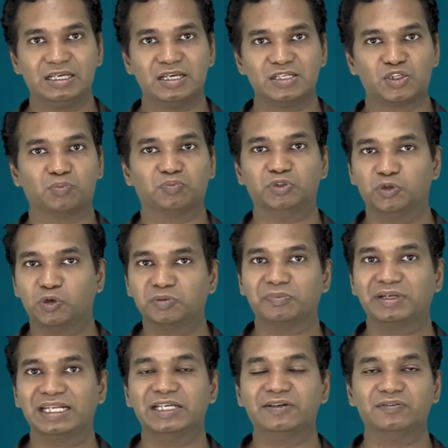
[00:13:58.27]
So don't
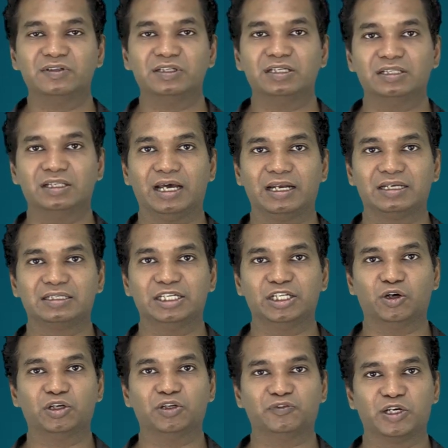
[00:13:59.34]
believe that, you
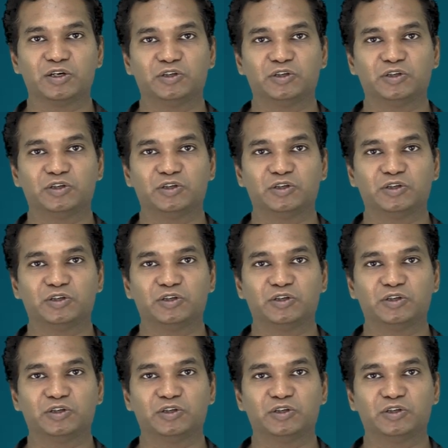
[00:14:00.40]
know, if you're,